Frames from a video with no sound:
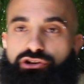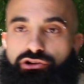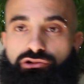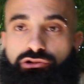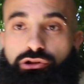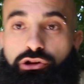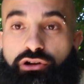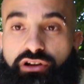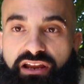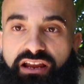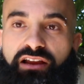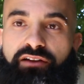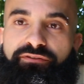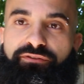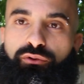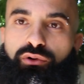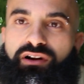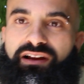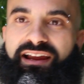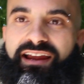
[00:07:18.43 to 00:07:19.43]
You're looking
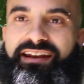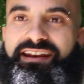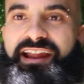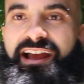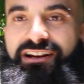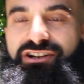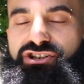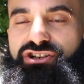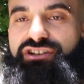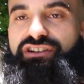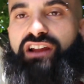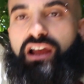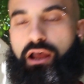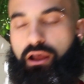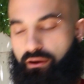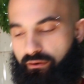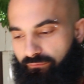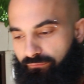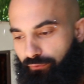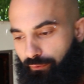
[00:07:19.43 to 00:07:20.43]
for a connection
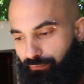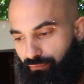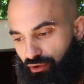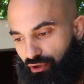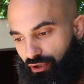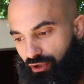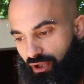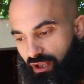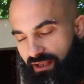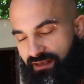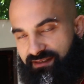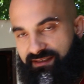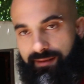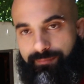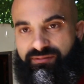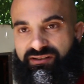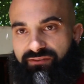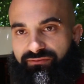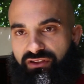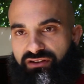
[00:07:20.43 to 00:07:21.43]
from the
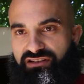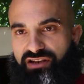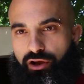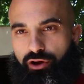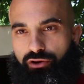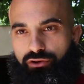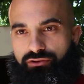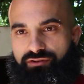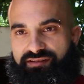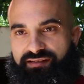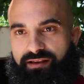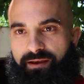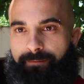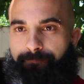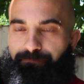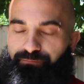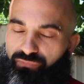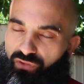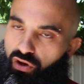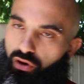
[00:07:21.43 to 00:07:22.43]
tips of the toes
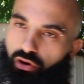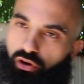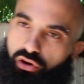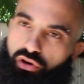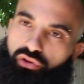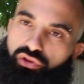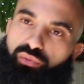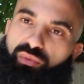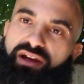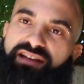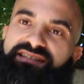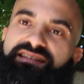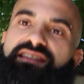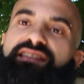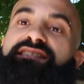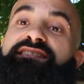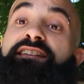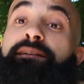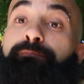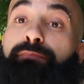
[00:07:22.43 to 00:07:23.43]
all the way to
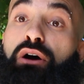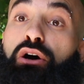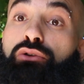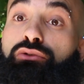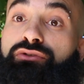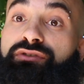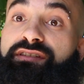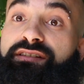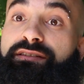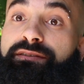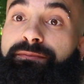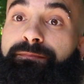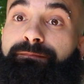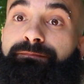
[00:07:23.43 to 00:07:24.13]
the sit bones.